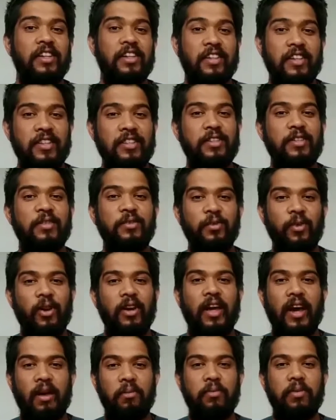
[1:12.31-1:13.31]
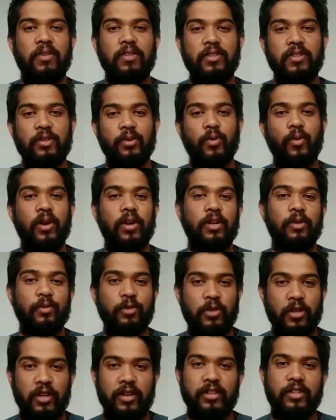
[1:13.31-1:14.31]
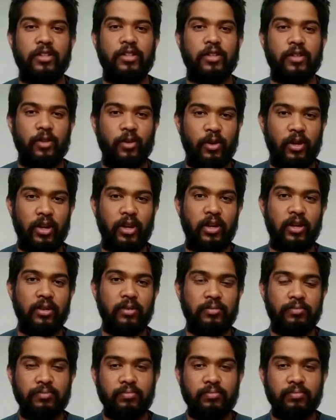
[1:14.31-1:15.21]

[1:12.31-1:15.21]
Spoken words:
This is what happens when you stretch, okay?